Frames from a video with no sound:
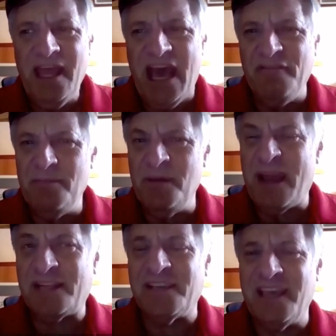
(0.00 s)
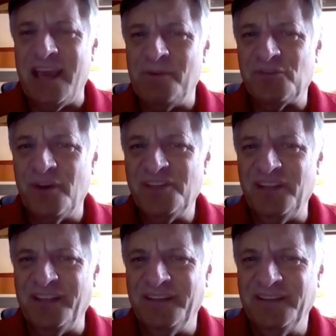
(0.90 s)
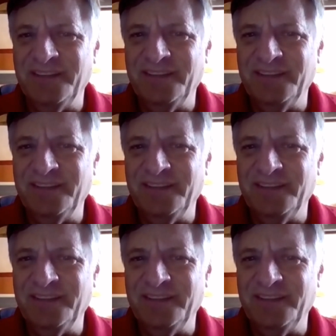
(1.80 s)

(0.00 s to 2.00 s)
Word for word: Have you been back to campus recently?